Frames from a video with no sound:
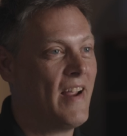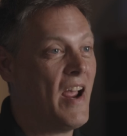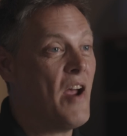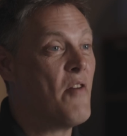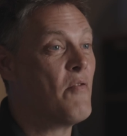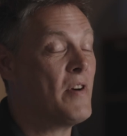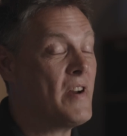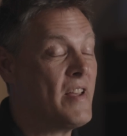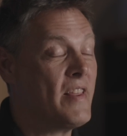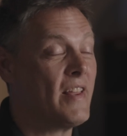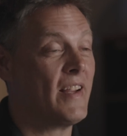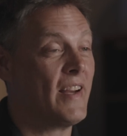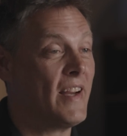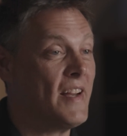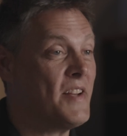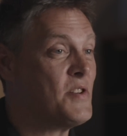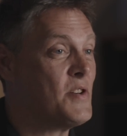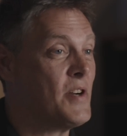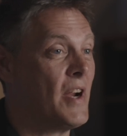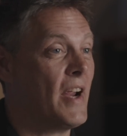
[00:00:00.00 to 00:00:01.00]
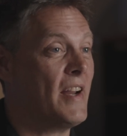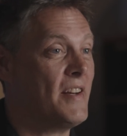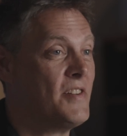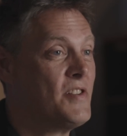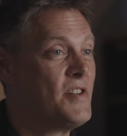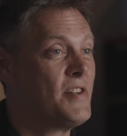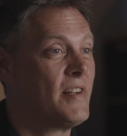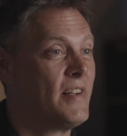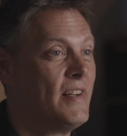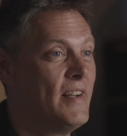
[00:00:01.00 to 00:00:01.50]
Everything has
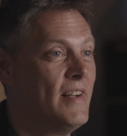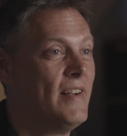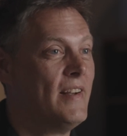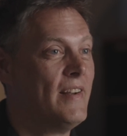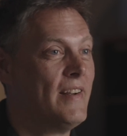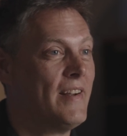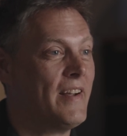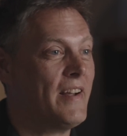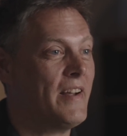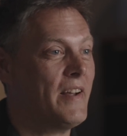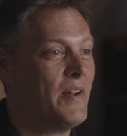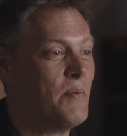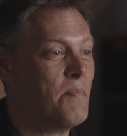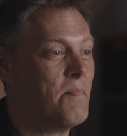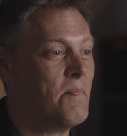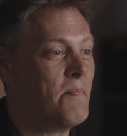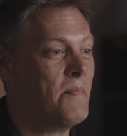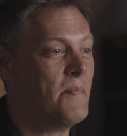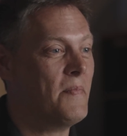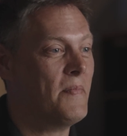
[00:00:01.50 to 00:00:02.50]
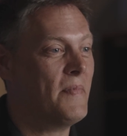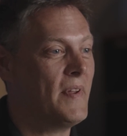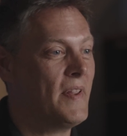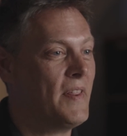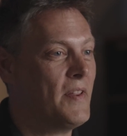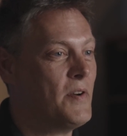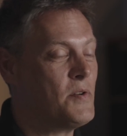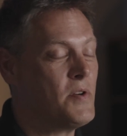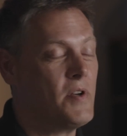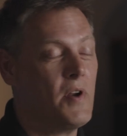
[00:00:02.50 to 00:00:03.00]
changed.
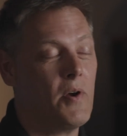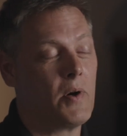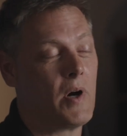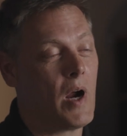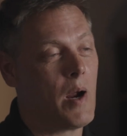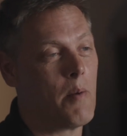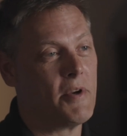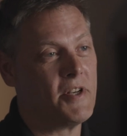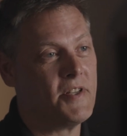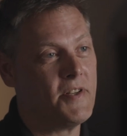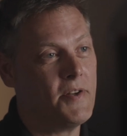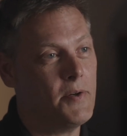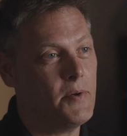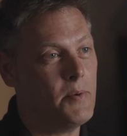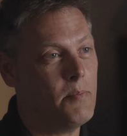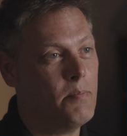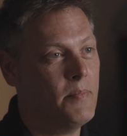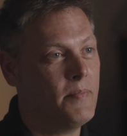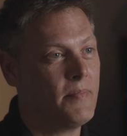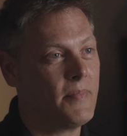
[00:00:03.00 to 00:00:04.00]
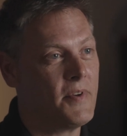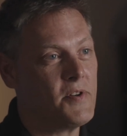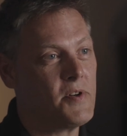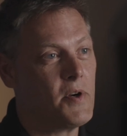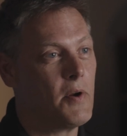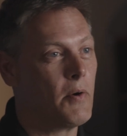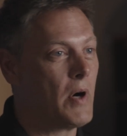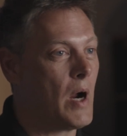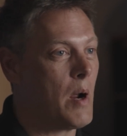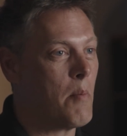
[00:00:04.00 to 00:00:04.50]
There's no common tube,
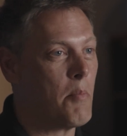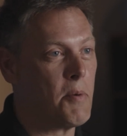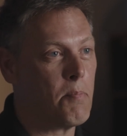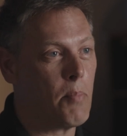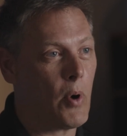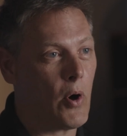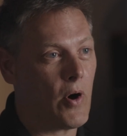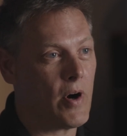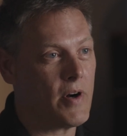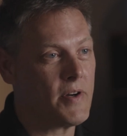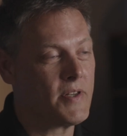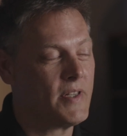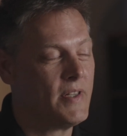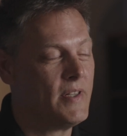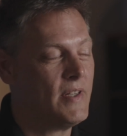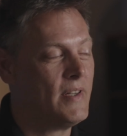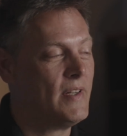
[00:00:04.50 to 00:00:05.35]
there's no common part.